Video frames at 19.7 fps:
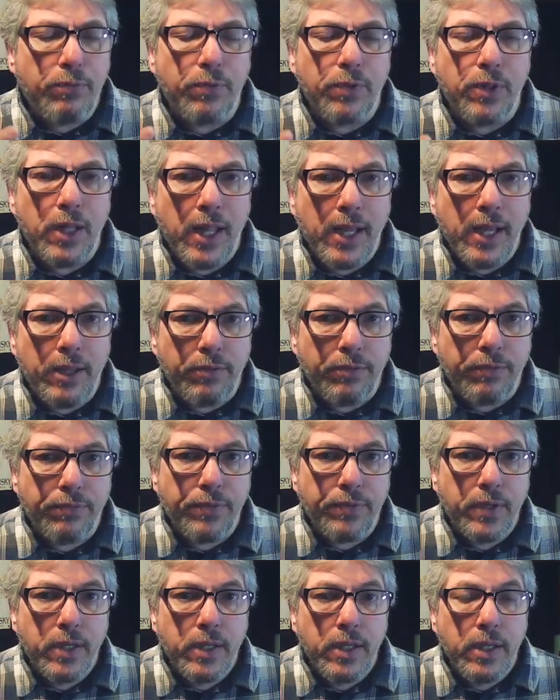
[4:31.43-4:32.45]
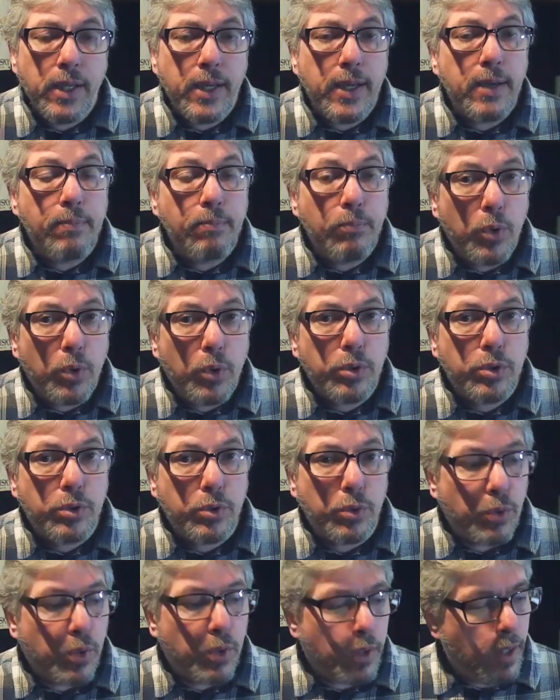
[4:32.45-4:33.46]
life,
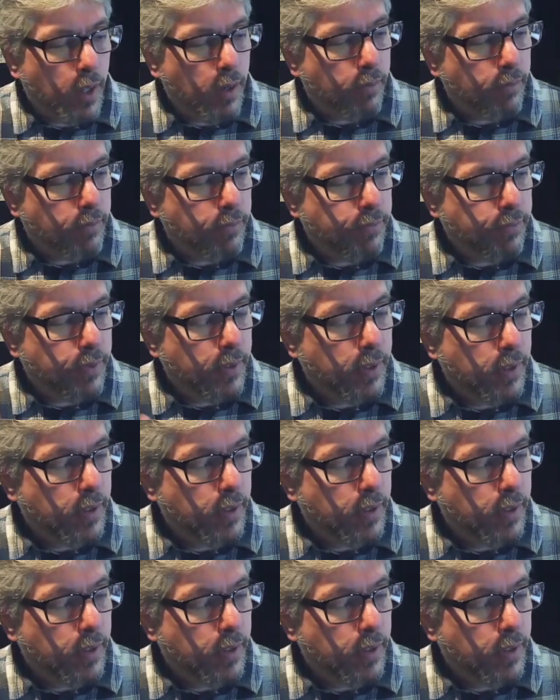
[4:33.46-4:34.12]
immortal love.